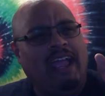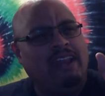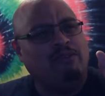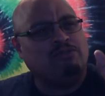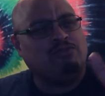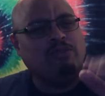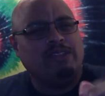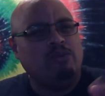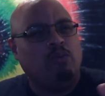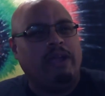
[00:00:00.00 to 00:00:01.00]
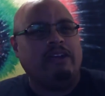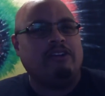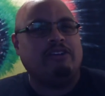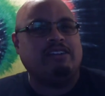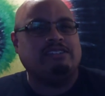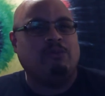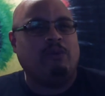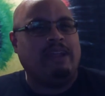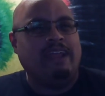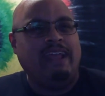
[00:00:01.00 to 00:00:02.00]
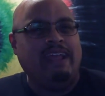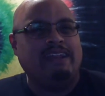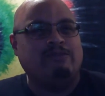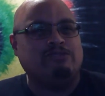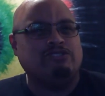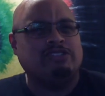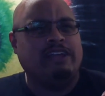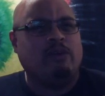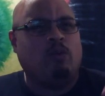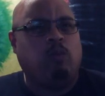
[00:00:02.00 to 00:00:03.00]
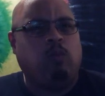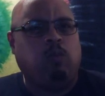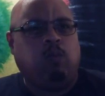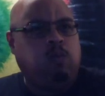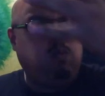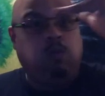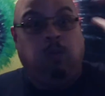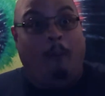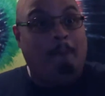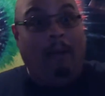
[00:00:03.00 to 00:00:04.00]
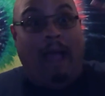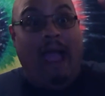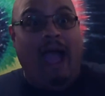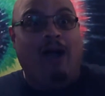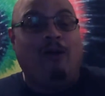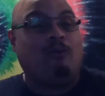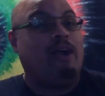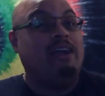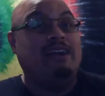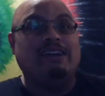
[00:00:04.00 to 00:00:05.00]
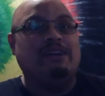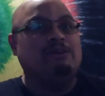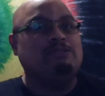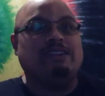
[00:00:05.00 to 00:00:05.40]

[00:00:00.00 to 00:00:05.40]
And it was really weird because when it hit, it was just like, pow, right? It was